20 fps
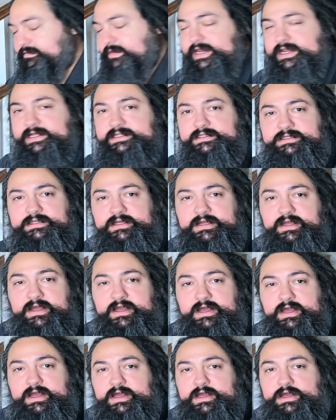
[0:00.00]
minutes,
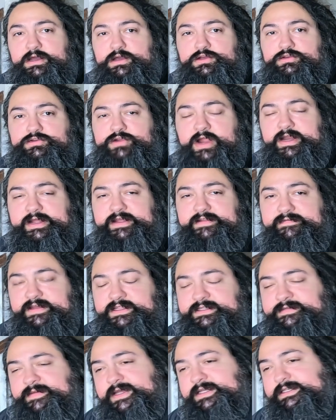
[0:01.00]
trying to
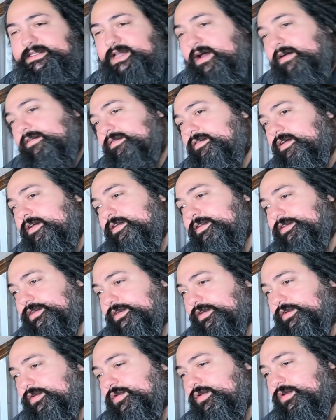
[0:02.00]
convince myself
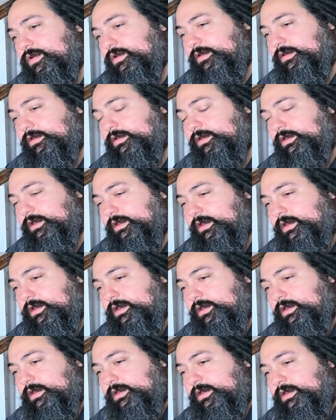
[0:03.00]
to
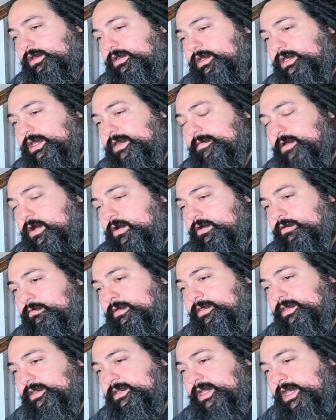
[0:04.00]
keep going
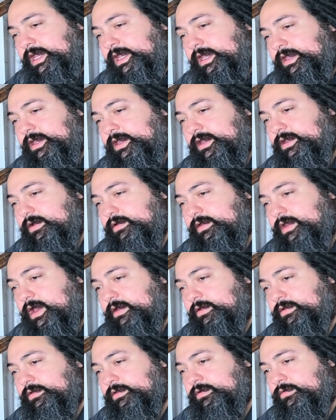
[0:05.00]
with the day, go
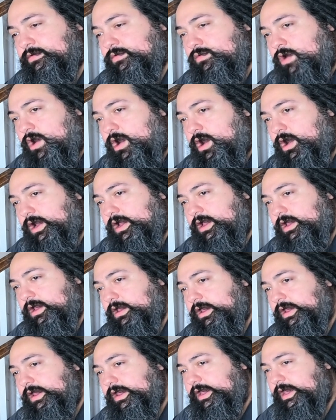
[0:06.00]
down and do a walk.
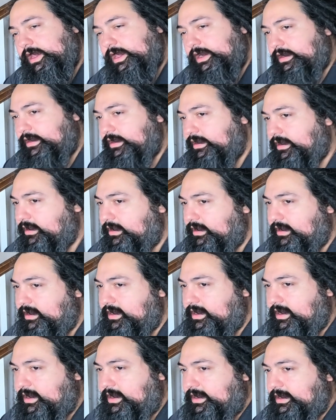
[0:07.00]
And
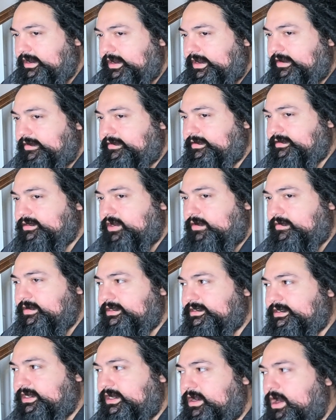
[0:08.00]
there's
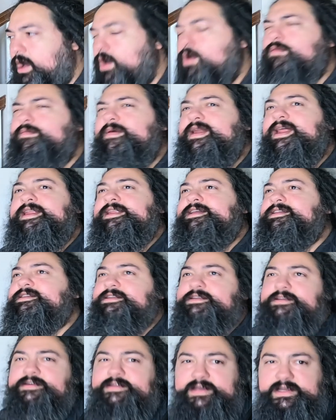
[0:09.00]
always like, oh, but I need
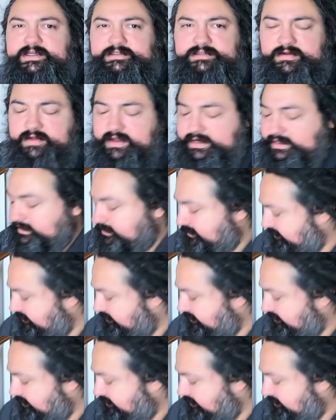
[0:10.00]
to do this. Oh, I need